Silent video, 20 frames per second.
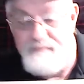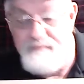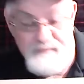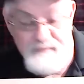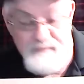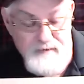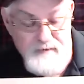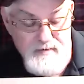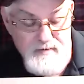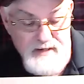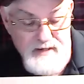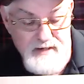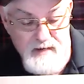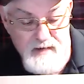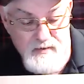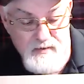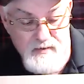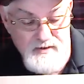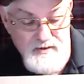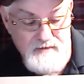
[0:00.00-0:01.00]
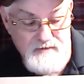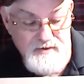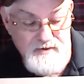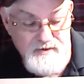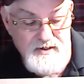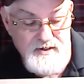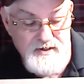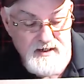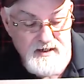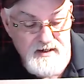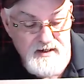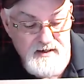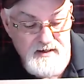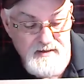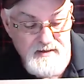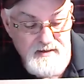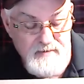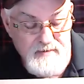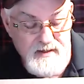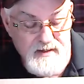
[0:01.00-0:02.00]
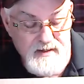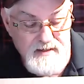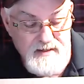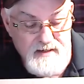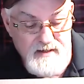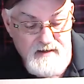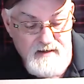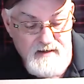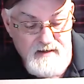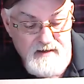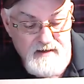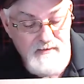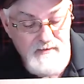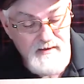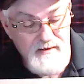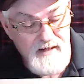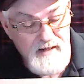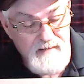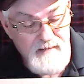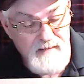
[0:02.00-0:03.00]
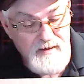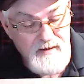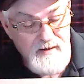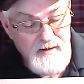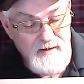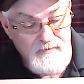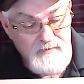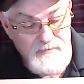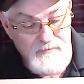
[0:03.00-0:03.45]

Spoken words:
Well, my name was originally Nutter, but that's a long time ago.